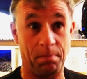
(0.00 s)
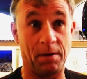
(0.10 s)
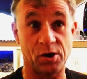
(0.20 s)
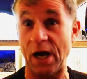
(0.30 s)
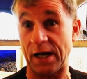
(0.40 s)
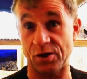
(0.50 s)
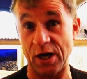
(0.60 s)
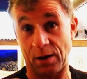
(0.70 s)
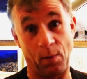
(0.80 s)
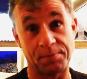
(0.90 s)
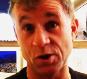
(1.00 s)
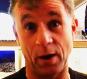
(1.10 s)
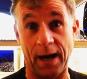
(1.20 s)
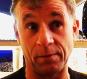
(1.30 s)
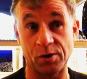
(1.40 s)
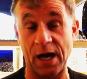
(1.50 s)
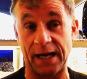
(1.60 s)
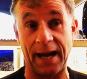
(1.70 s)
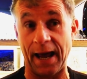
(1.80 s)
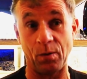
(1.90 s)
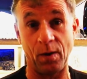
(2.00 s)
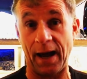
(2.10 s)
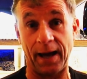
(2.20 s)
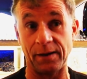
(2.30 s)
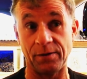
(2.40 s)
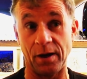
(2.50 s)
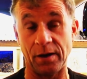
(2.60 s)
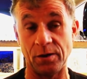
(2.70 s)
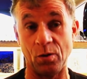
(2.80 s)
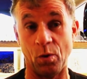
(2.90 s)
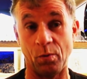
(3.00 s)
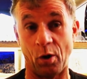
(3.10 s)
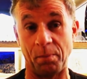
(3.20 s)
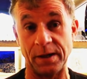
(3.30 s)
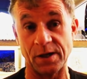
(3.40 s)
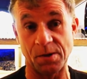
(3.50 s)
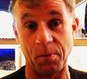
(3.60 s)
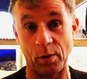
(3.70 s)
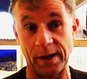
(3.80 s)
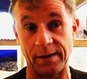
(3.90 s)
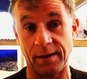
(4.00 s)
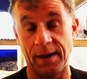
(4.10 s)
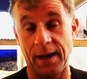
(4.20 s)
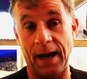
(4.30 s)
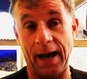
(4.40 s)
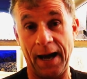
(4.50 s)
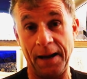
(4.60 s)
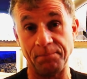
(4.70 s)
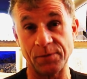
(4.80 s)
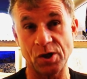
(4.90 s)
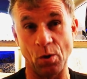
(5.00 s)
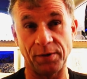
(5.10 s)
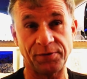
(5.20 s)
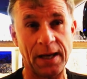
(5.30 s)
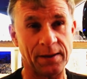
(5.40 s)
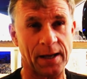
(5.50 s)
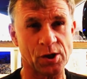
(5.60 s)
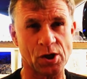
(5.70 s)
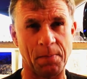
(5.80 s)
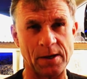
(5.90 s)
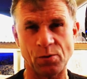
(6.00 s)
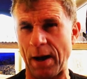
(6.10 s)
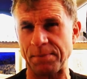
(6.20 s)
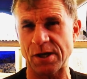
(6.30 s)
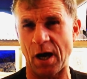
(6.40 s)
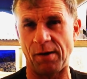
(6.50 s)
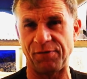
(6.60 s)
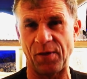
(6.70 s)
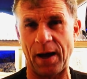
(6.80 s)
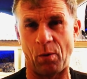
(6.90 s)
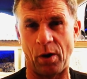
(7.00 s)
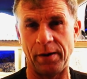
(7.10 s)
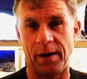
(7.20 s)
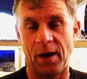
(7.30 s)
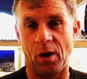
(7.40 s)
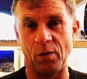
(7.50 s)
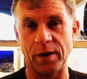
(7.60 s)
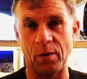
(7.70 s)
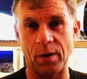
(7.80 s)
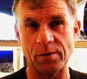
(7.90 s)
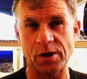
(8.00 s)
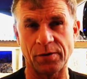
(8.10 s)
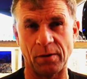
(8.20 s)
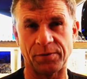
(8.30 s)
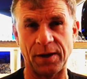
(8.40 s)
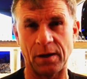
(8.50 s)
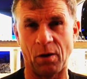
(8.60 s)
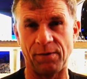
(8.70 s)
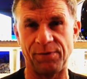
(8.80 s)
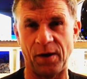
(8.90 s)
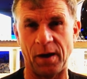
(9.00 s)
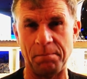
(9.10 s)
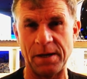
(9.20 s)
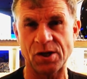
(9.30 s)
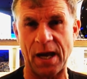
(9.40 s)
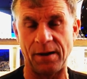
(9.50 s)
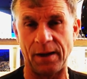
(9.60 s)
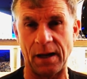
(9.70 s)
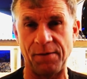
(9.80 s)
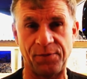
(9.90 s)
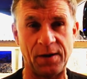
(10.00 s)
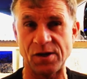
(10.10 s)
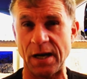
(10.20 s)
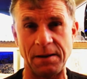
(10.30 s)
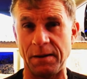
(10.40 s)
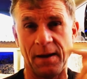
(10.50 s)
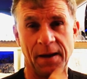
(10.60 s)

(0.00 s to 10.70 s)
check the website out, check it out, and you will not be disappointed. So I think that just about wraps it up for that one on the Odos. I don't think I've missed anything. If there's any